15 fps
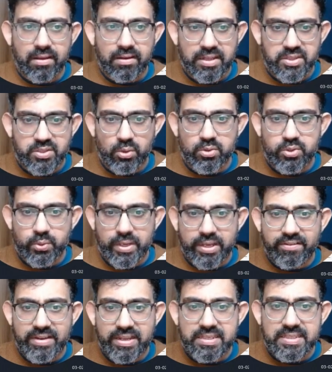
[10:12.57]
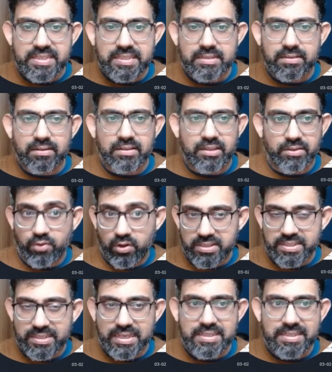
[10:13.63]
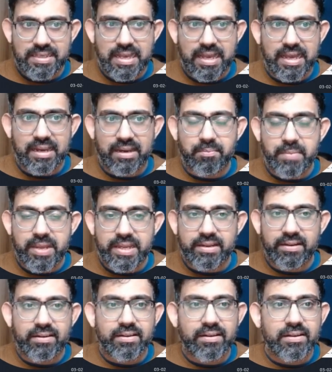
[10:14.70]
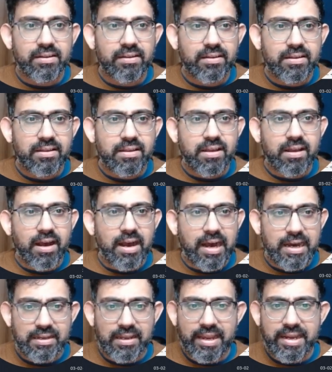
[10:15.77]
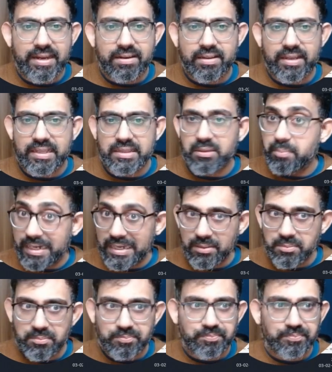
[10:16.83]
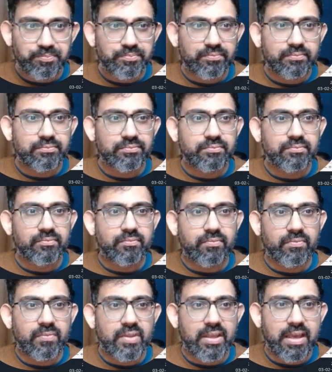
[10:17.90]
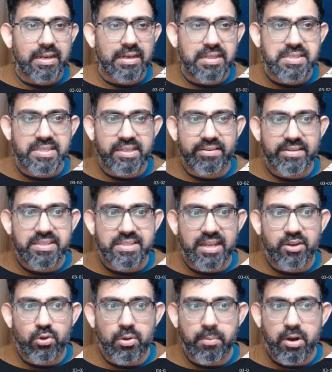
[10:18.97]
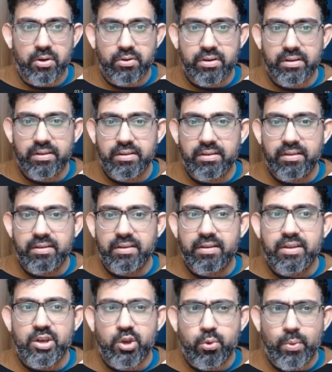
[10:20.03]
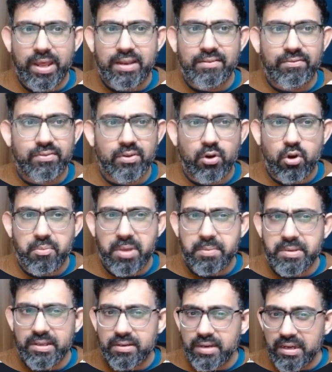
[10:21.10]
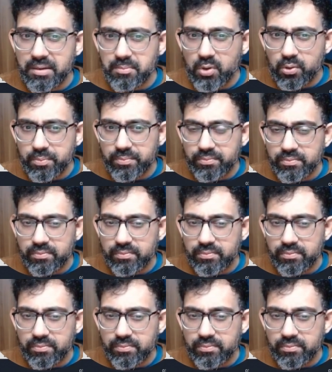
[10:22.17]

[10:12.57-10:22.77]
Let's also increase the font size and make it aligned in the middle. And let's increase that to about 12 or maybe a little more.